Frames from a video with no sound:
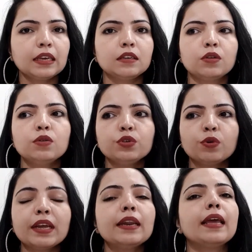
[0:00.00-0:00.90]
You
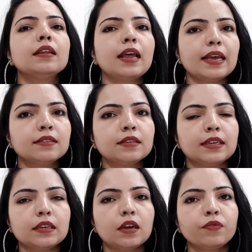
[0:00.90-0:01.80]
can analyze the
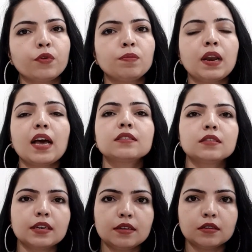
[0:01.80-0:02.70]
data from last
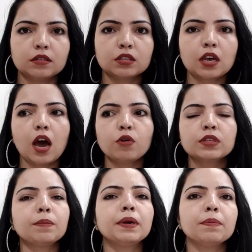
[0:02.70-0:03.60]
3 years, how
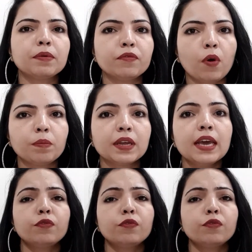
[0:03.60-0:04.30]
somebody performed.